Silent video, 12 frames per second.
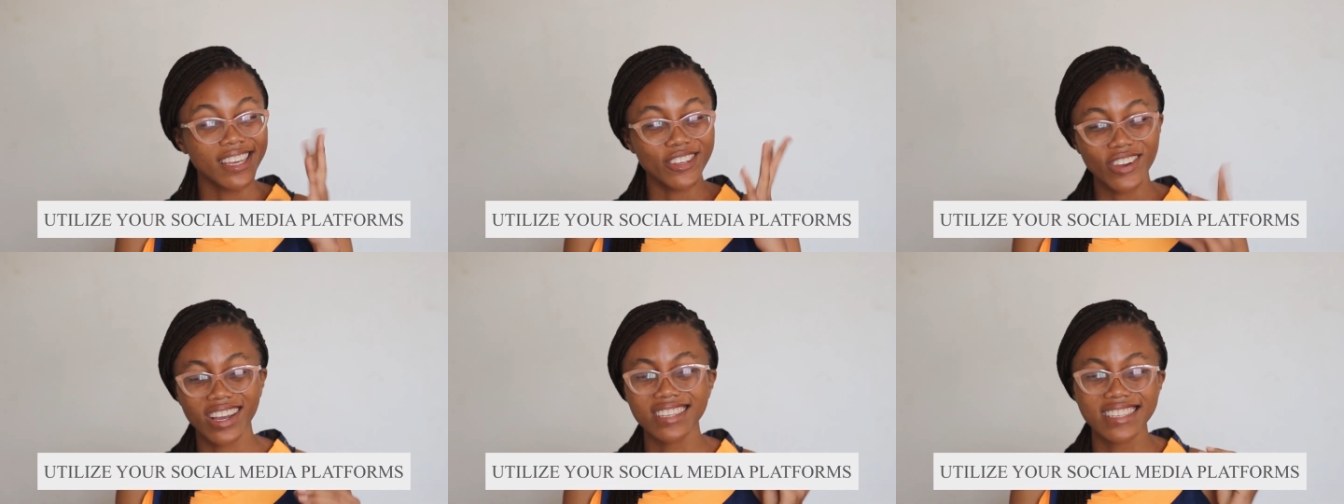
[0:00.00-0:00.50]

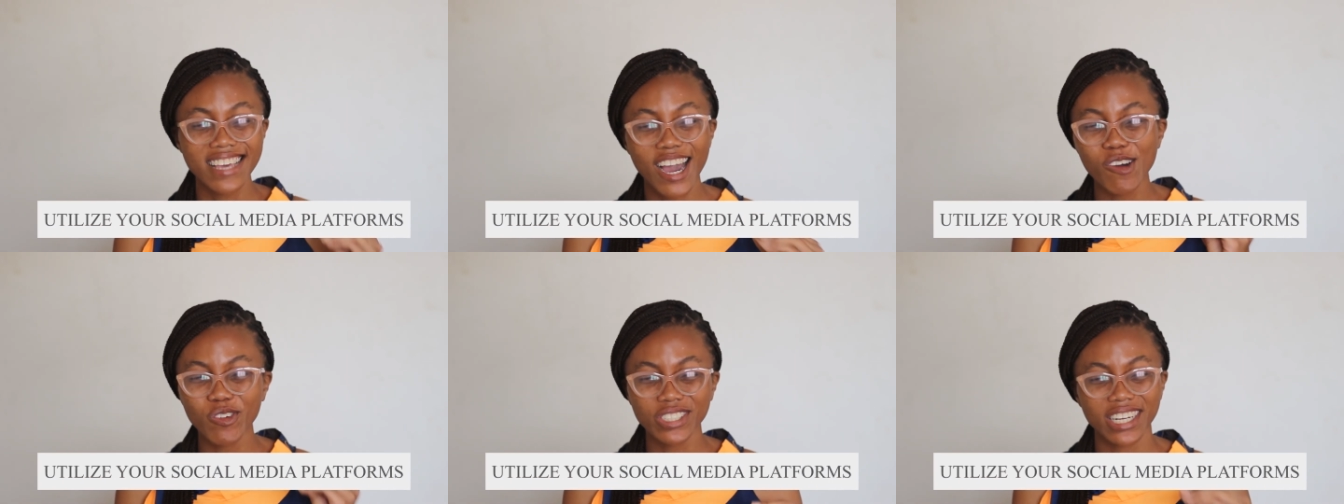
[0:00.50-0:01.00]
you can see
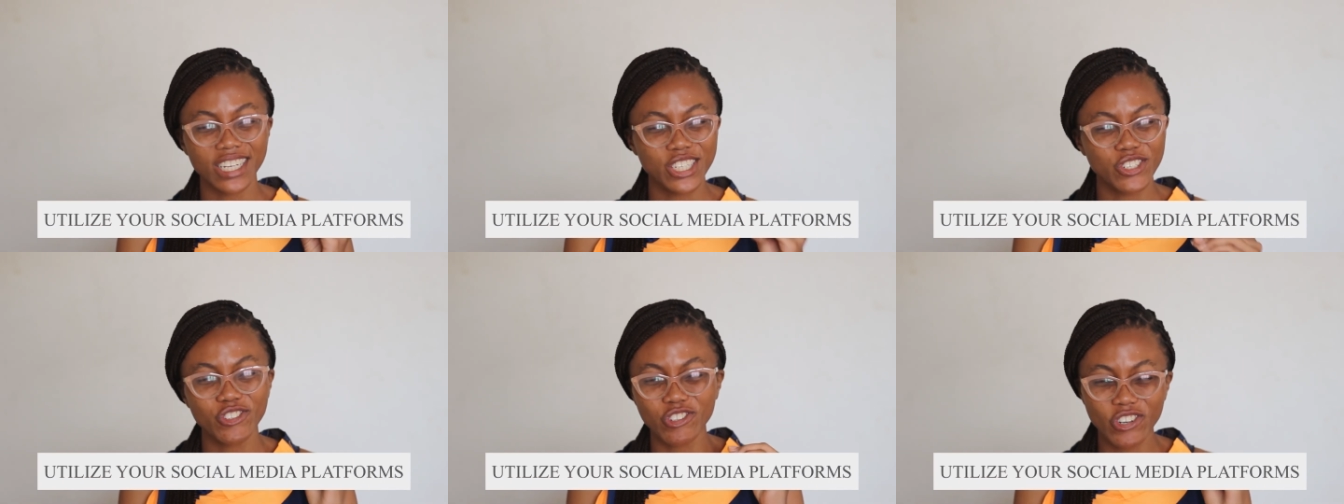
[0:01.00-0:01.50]
how much I
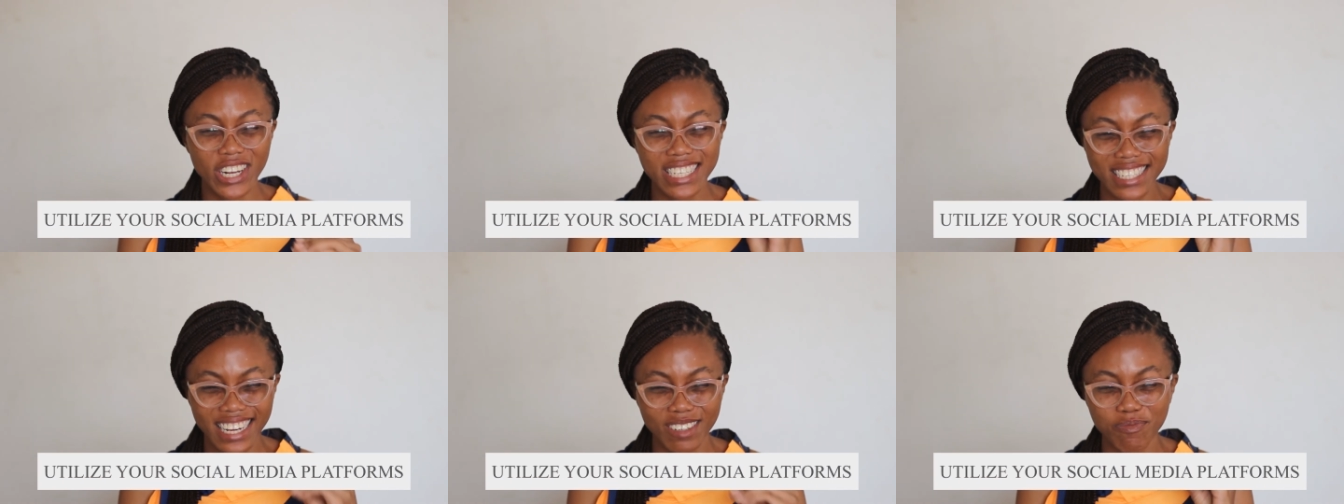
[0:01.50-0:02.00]

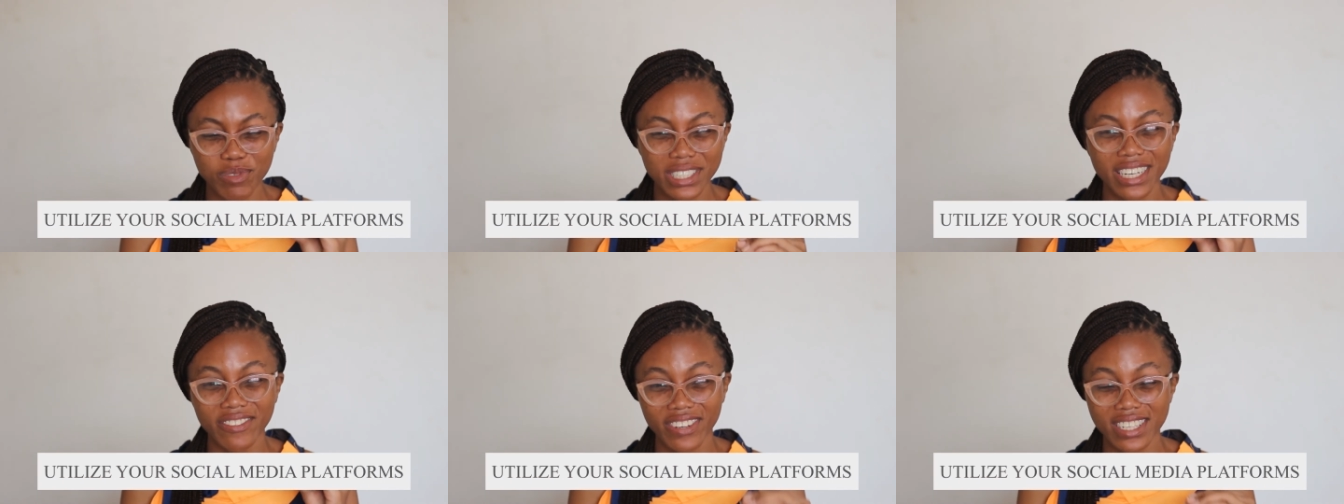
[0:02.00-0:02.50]
stressed and
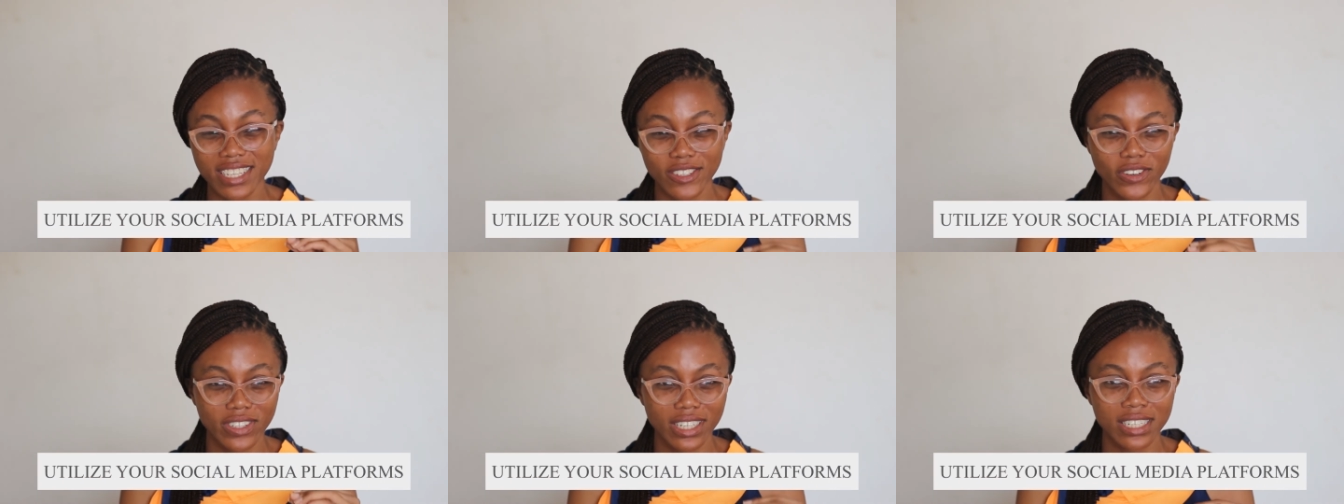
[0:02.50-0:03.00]
put emphasis
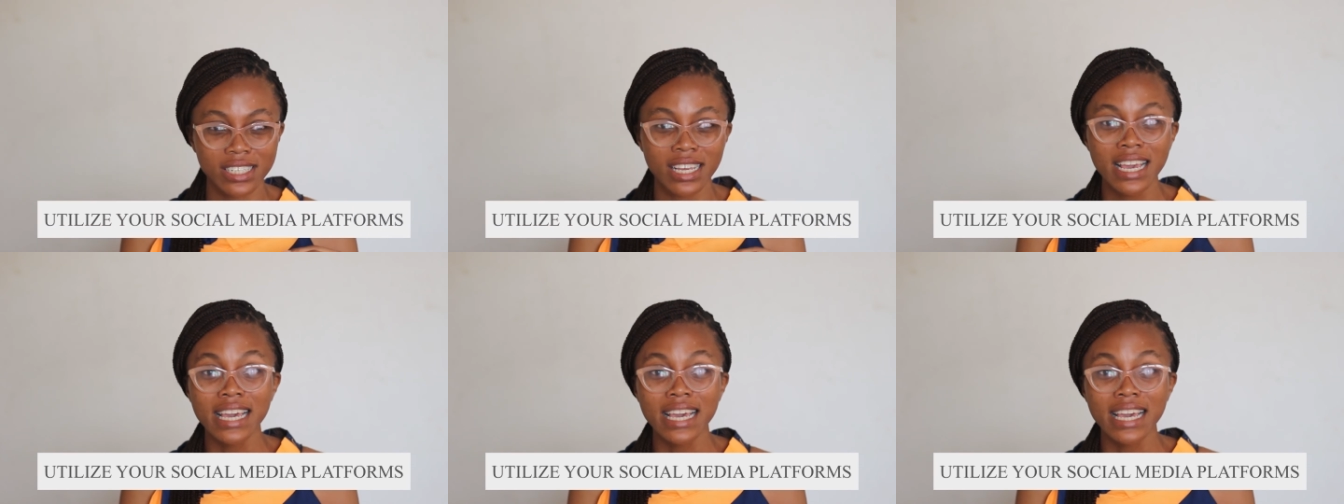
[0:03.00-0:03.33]
on this,